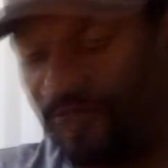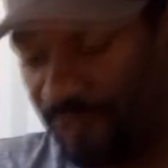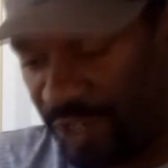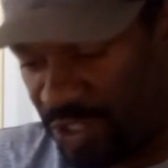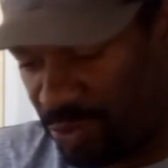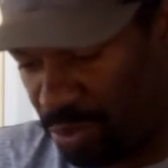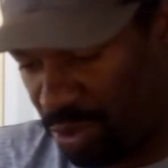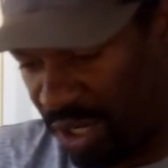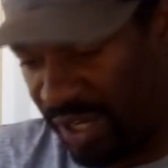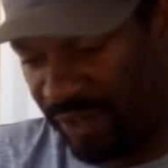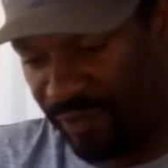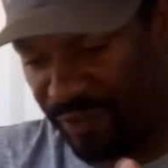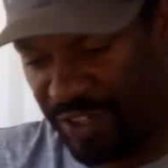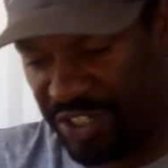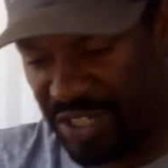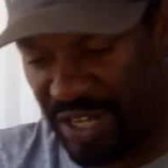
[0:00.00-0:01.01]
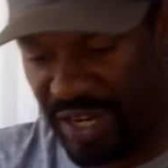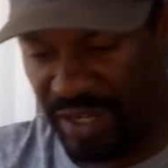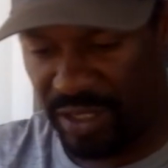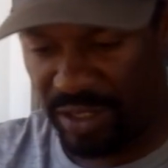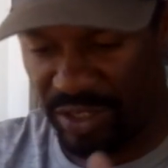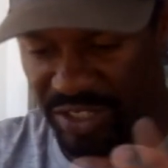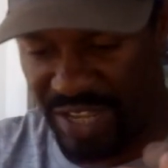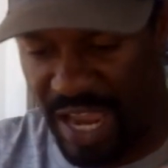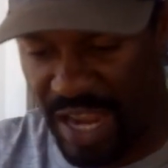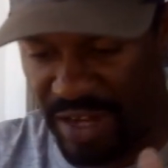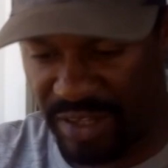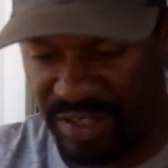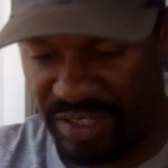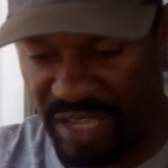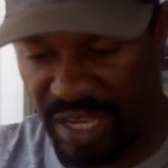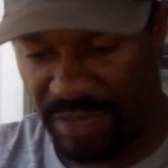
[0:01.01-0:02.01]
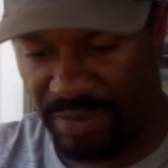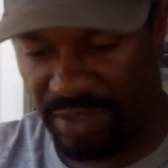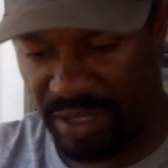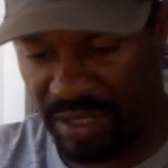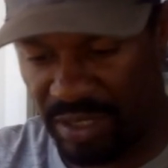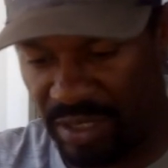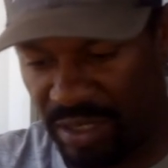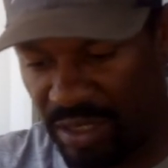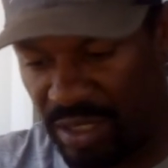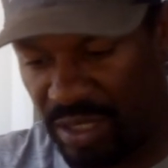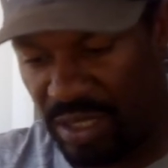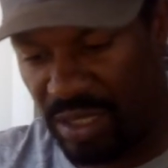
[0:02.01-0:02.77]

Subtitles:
Fish Brain, Fish Angler is kind of the same thing.